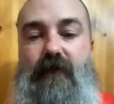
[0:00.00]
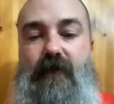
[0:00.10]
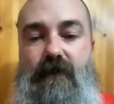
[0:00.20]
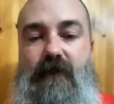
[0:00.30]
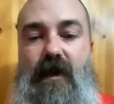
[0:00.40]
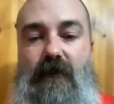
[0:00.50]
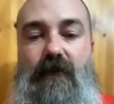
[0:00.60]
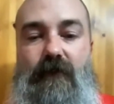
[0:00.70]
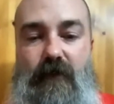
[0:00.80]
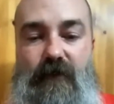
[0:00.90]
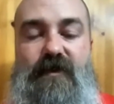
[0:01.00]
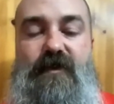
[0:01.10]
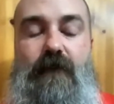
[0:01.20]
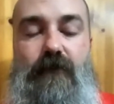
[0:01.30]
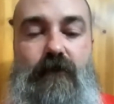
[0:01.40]
And I love running this
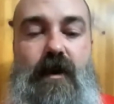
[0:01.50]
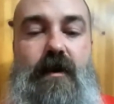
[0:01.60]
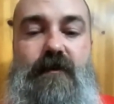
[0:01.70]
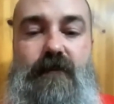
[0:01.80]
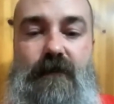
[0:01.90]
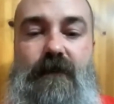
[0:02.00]
stuff with you guys.